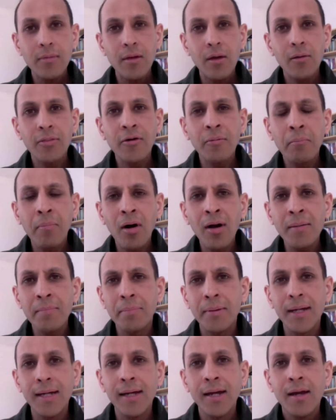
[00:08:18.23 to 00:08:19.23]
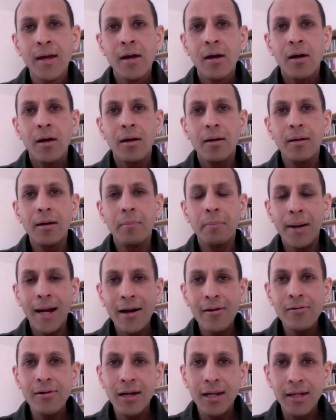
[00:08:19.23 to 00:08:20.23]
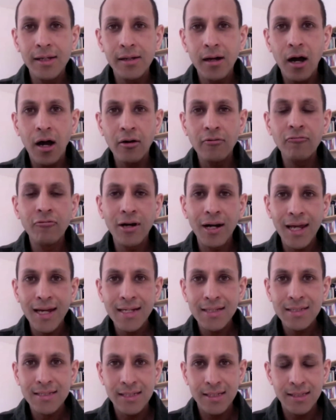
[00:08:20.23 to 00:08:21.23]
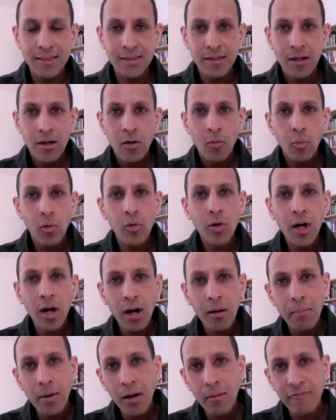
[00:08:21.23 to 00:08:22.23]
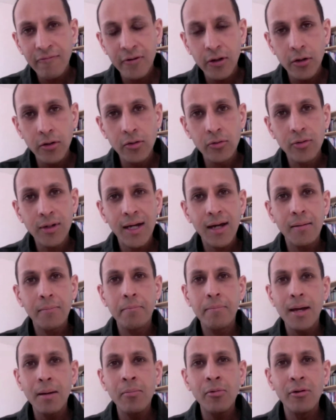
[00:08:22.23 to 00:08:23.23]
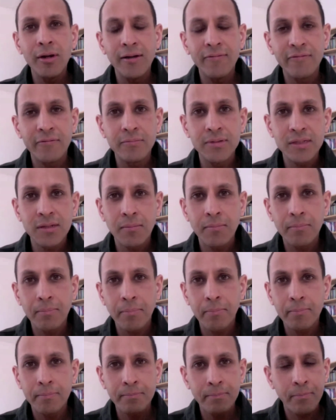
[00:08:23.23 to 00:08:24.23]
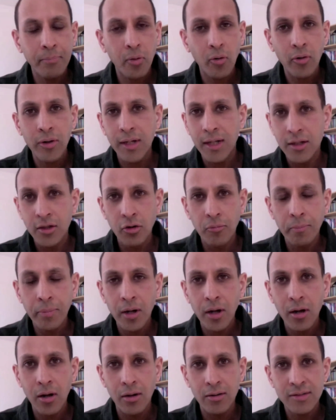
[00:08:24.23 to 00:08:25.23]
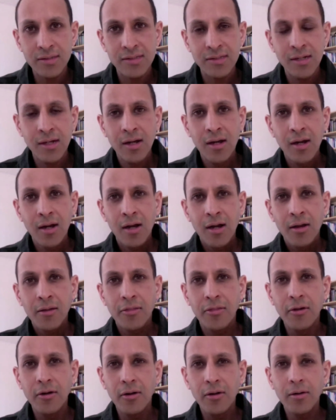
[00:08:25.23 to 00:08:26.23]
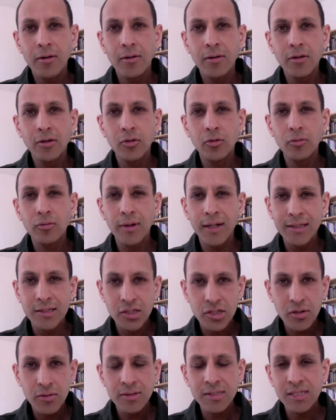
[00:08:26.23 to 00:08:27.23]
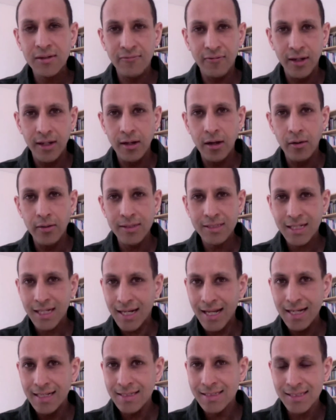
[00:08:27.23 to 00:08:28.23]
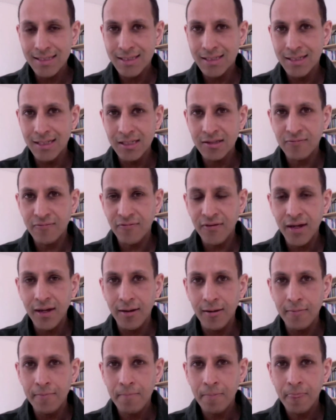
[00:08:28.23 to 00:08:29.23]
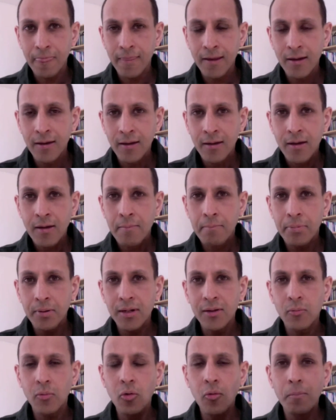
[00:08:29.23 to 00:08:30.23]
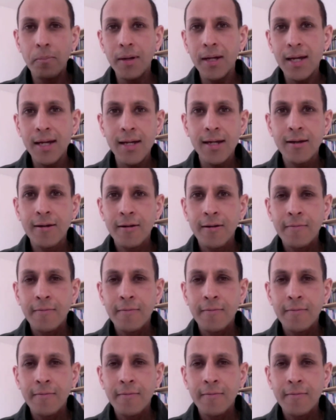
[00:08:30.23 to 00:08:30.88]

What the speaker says: that might be apparently unrelated will come up for you. You'll get a memory from some point in your past that you'll intuitively know is connected to this fear, but it will be